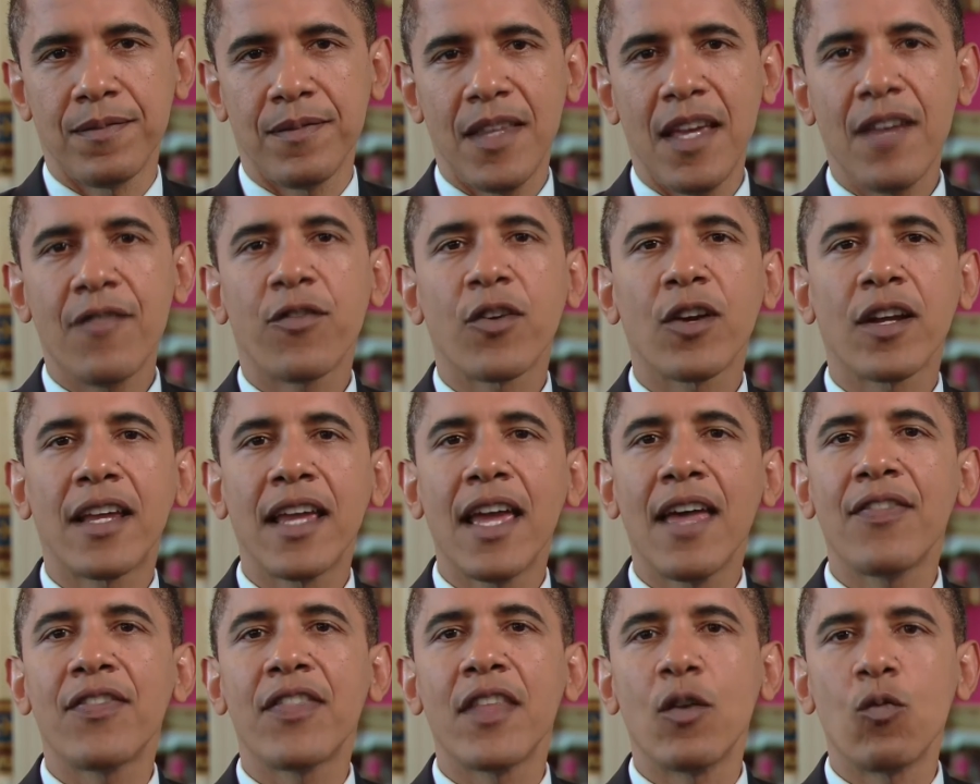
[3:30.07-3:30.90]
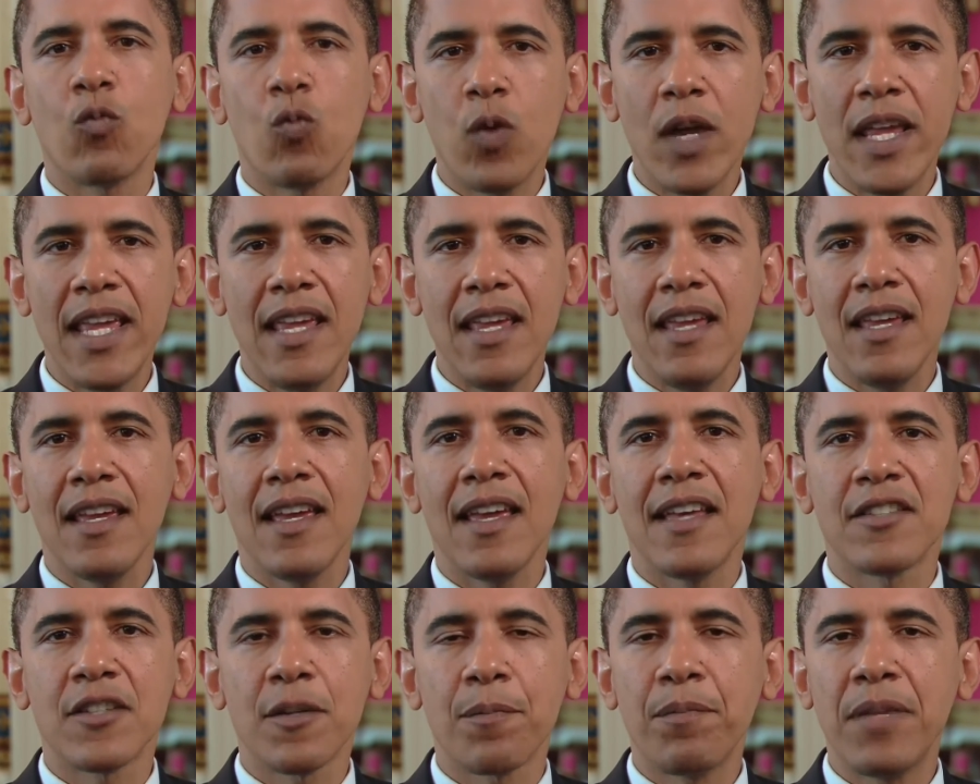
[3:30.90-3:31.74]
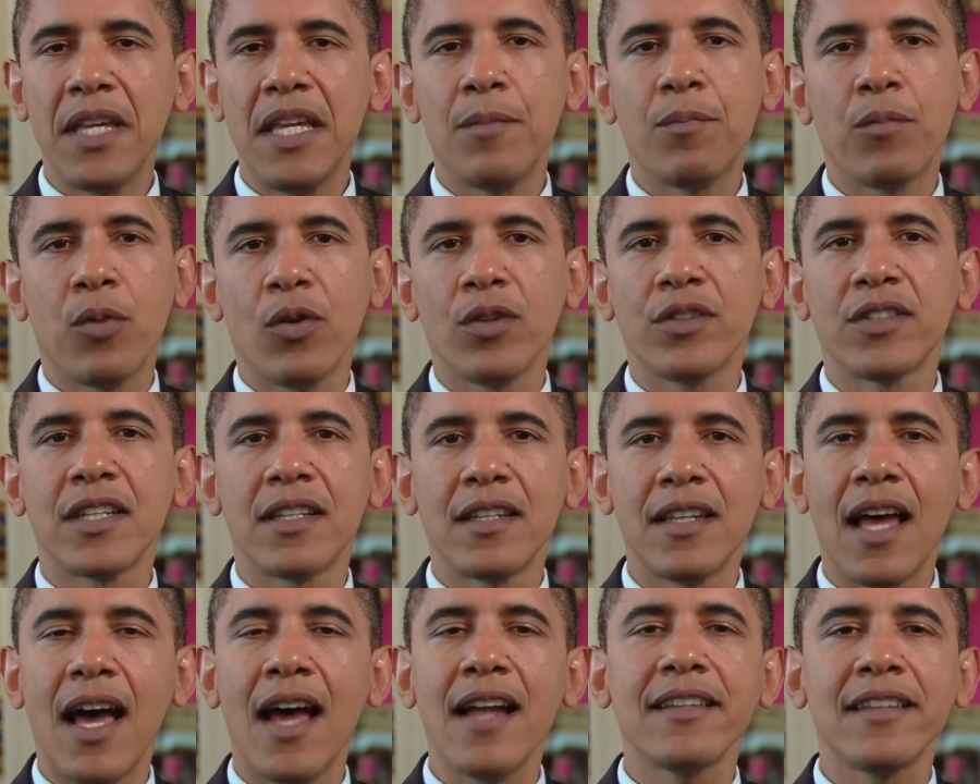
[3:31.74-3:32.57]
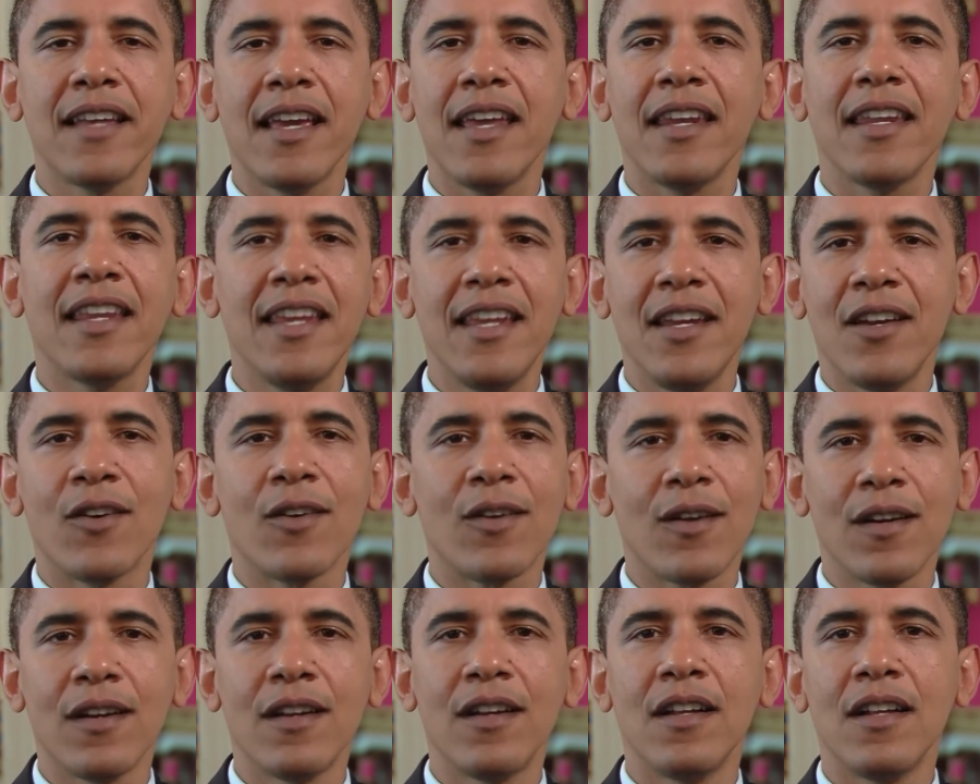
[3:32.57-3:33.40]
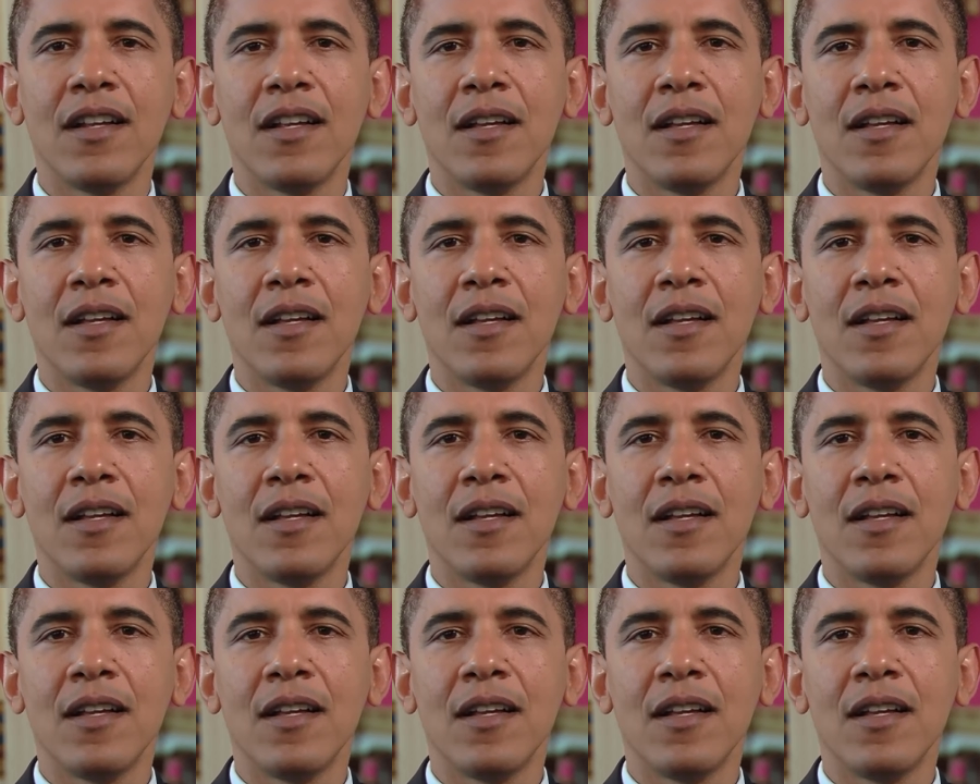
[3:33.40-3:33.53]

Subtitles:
They forget that we as a people did not get here